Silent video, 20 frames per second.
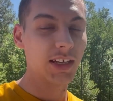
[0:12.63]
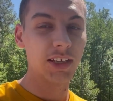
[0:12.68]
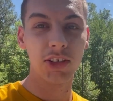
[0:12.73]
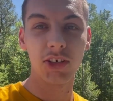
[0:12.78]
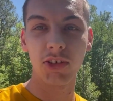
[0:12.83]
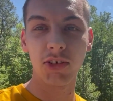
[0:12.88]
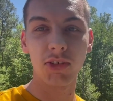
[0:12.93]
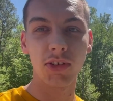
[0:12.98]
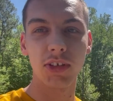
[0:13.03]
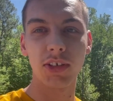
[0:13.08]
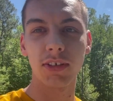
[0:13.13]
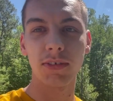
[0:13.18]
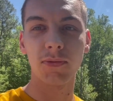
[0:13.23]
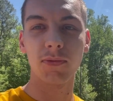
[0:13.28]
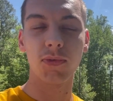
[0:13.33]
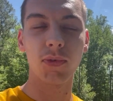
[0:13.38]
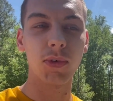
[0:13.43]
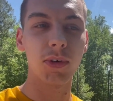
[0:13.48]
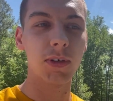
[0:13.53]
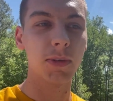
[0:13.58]
you're looking
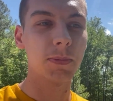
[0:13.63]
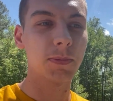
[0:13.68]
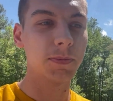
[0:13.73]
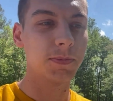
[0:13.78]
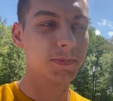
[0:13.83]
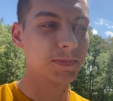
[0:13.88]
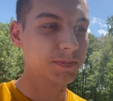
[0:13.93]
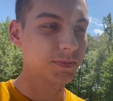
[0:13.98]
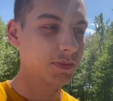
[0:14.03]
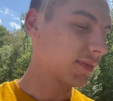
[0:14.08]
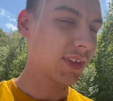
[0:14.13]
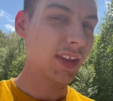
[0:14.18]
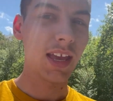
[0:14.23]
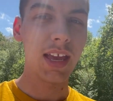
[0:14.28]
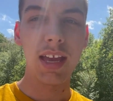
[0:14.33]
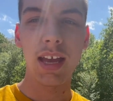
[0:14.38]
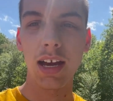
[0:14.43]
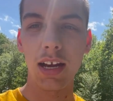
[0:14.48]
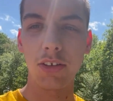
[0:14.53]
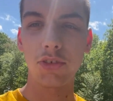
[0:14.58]
for.
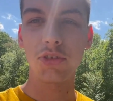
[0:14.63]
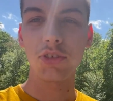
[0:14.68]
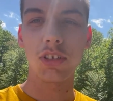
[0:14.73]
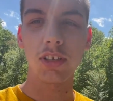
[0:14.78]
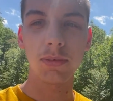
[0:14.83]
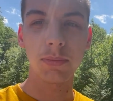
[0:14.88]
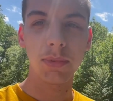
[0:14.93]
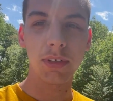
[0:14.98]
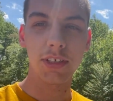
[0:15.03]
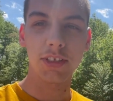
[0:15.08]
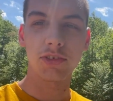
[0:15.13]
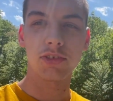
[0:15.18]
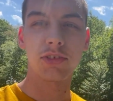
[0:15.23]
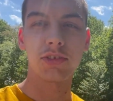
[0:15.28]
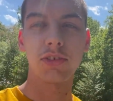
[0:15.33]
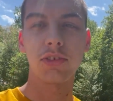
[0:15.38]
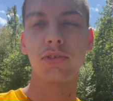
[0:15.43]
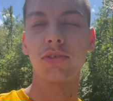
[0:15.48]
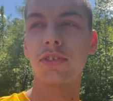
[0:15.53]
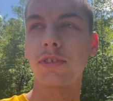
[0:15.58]
I'll start by
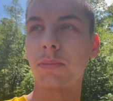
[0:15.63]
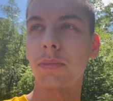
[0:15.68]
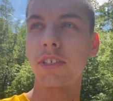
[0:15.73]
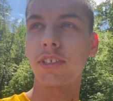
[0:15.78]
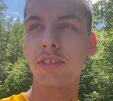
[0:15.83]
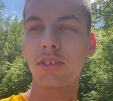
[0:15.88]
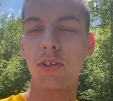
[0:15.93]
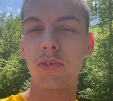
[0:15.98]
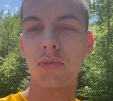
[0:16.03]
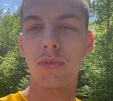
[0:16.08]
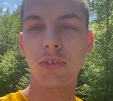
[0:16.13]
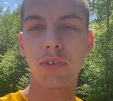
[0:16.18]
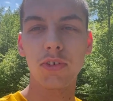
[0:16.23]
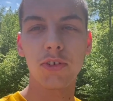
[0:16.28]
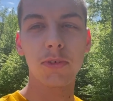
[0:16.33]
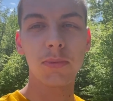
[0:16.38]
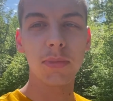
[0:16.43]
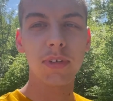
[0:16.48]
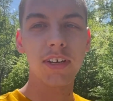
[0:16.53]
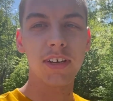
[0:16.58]
introducing myself a little
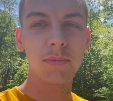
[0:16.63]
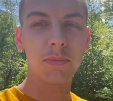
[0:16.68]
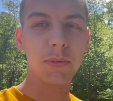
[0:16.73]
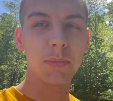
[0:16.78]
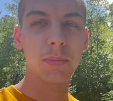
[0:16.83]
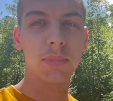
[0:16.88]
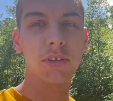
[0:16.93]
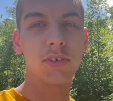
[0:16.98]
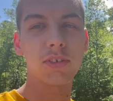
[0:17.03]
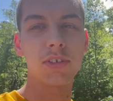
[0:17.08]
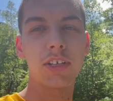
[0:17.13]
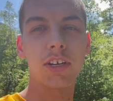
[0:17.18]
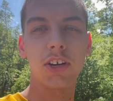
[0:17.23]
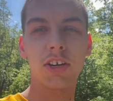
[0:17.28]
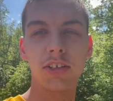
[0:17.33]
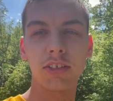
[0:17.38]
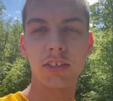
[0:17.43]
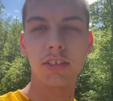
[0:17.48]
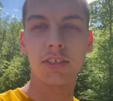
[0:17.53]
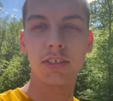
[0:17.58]
bit. I've been building
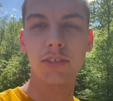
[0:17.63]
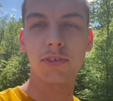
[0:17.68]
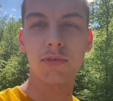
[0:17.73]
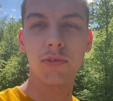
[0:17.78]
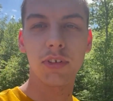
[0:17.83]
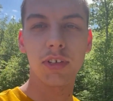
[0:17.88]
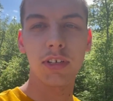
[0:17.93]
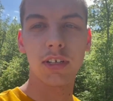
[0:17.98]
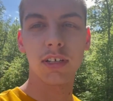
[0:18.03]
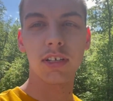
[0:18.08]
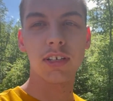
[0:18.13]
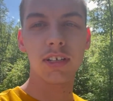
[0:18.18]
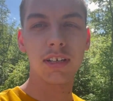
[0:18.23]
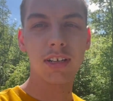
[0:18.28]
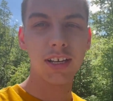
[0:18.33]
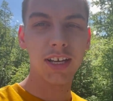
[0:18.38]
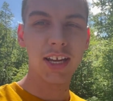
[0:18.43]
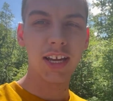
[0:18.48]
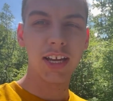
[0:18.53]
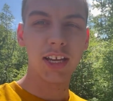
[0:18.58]
Hondas for
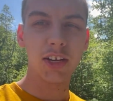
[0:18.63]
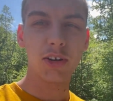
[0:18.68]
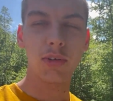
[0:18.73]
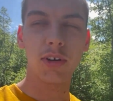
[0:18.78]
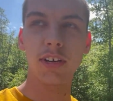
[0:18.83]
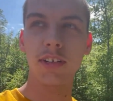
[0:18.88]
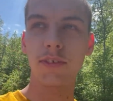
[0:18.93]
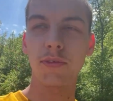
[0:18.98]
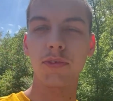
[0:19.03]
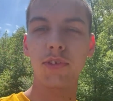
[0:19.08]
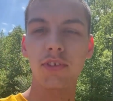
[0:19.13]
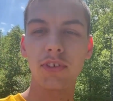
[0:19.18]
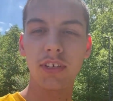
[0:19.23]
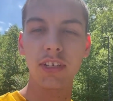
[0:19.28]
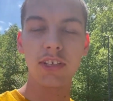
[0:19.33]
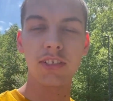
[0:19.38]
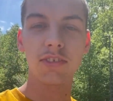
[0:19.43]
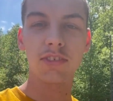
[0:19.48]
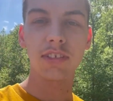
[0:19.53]
quite a few years